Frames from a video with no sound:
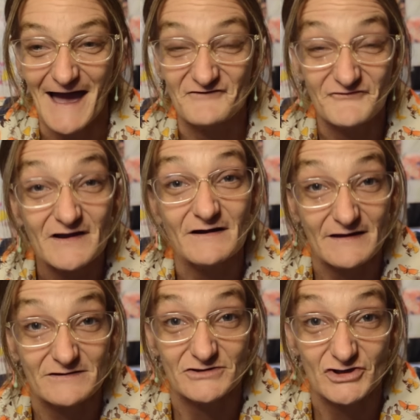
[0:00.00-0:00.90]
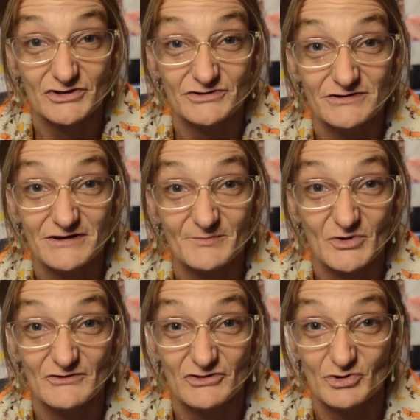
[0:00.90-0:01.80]
I figured out a good
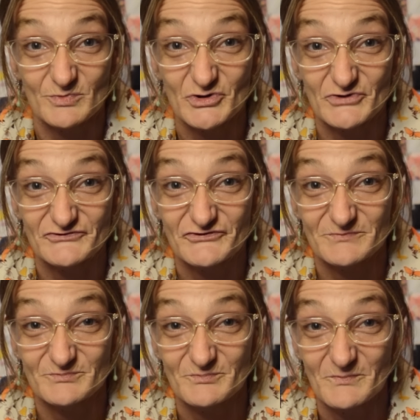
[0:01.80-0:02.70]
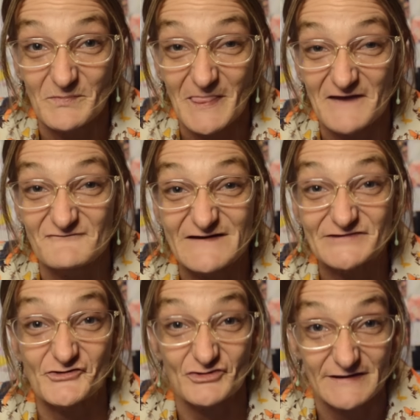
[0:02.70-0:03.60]
number of little moves, and
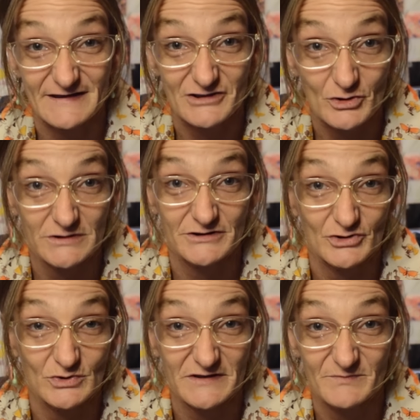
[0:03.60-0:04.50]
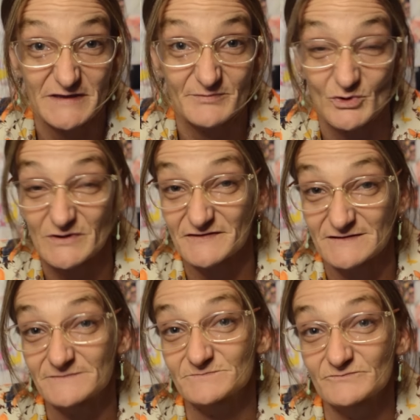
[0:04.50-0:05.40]
eventually I quit annoying people with
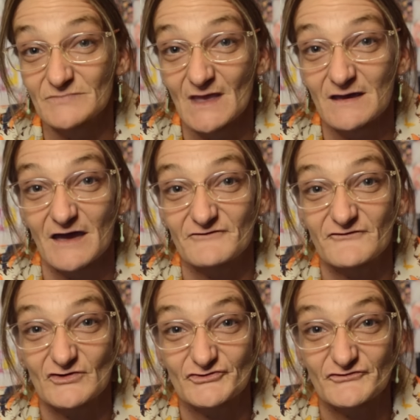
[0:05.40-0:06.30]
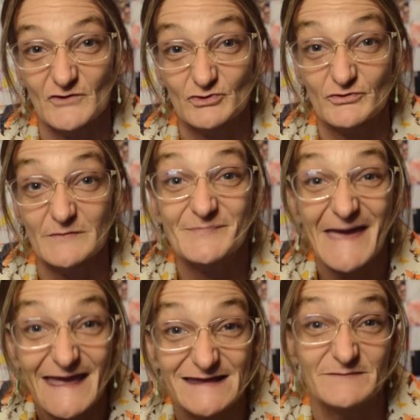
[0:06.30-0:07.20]
it. At first, folks would
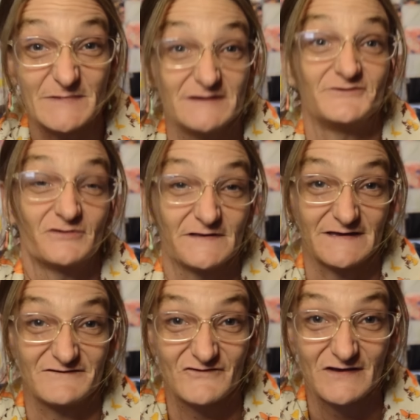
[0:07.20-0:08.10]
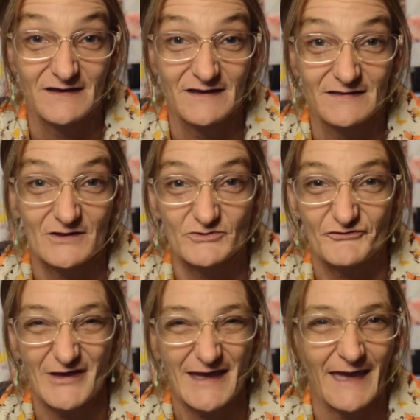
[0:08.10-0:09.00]
pay me to leave. They would
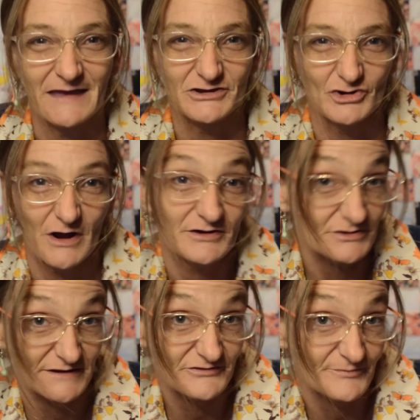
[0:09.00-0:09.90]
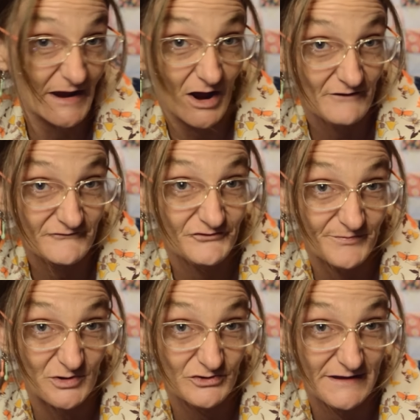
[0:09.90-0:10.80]
say, "Hey, you're underneath my office
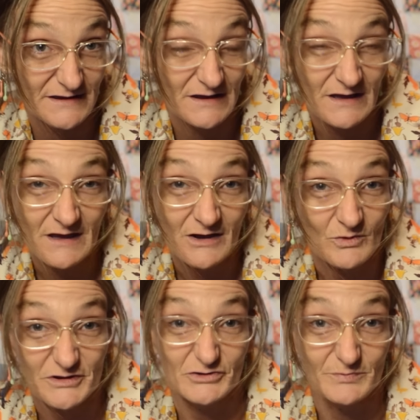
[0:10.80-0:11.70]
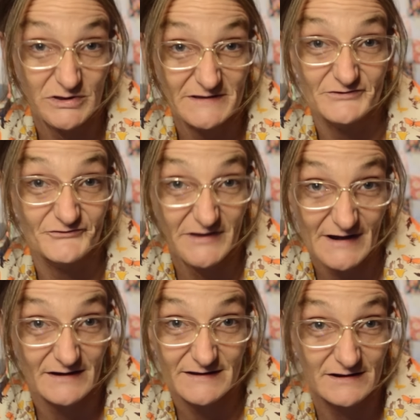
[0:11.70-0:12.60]
building. Will you please get
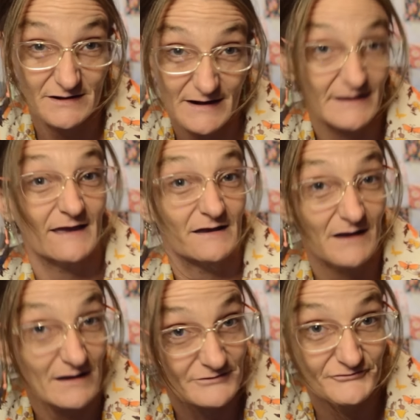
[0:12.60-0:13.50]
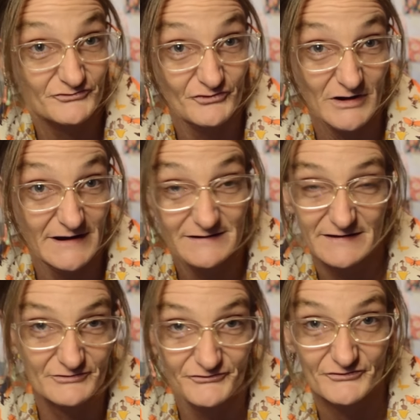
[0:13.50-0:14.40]
out of here? I can't concentrate.
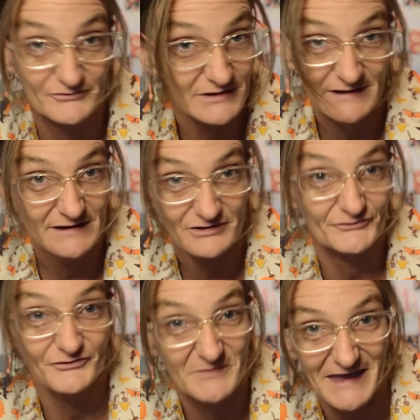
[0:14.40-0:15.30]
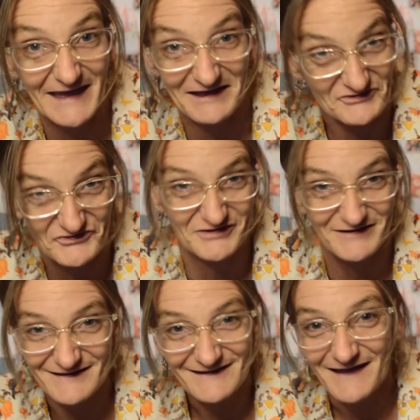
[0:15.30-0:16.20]
Here's some... Here's some cash,"
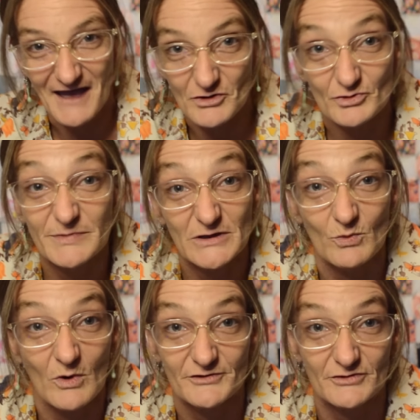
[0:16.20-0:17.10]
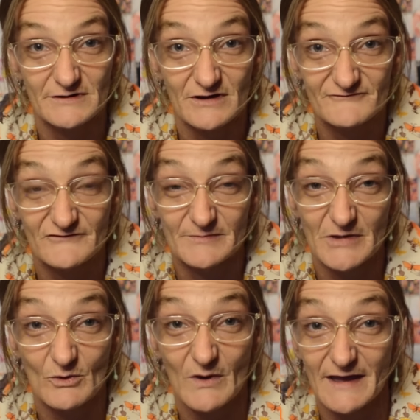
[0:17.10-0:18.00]
and I would be wandering off on
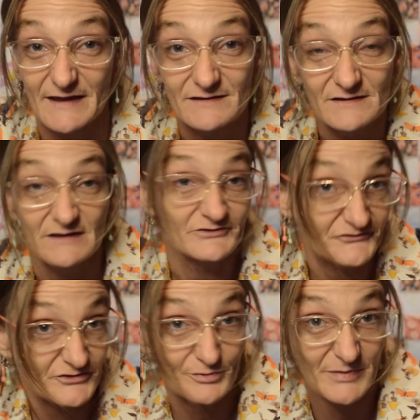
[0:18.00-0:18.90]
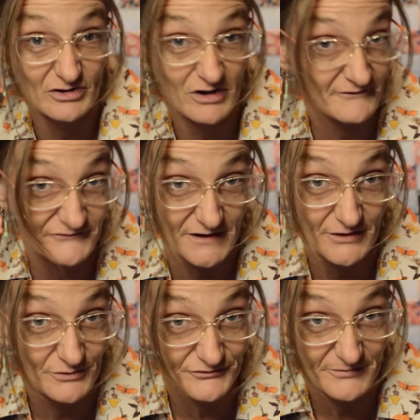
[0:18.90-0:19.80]
my way. Still better off than I
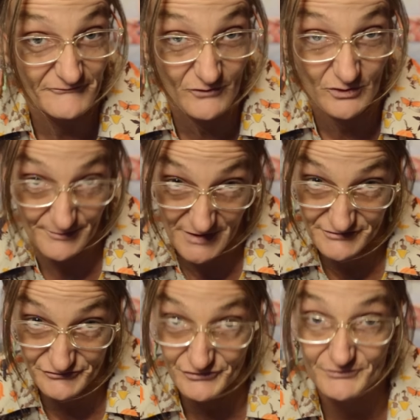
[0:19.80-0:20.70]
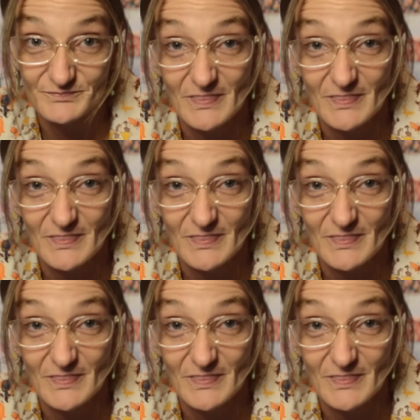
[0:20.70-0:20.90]
was before, mind you.